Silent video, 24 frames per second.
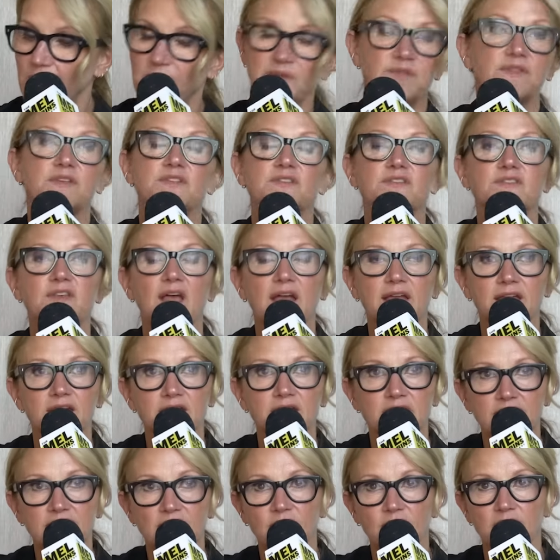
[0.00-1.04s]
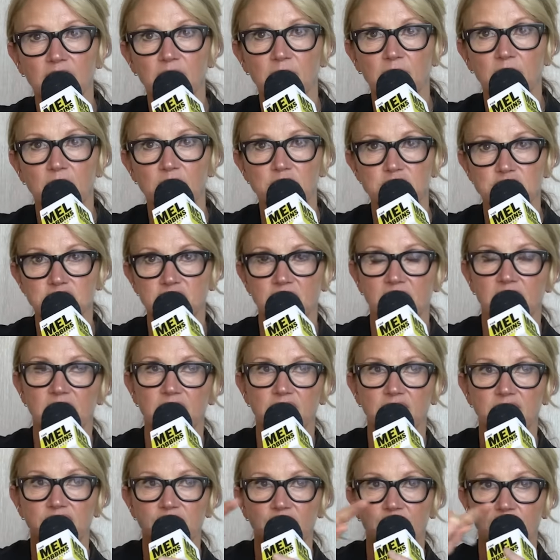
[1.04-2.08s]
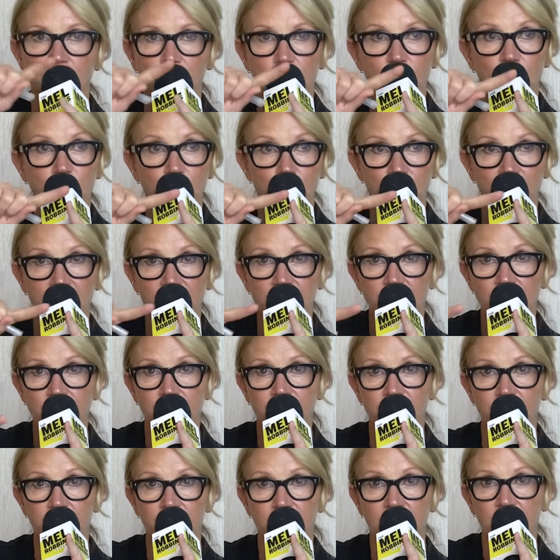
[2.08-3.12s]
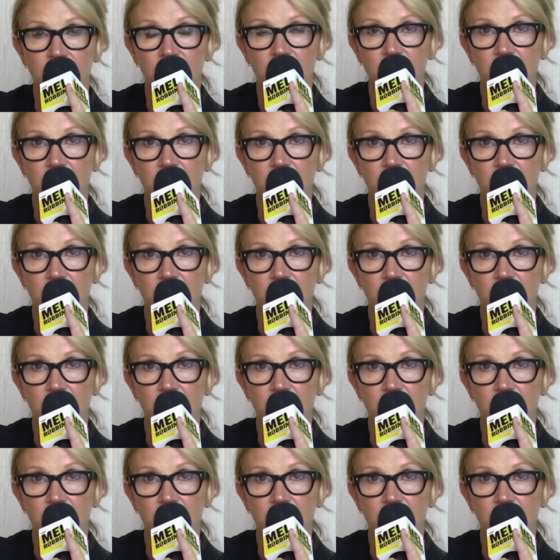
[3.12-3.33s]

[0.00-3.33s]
But the secondary emotion is the grief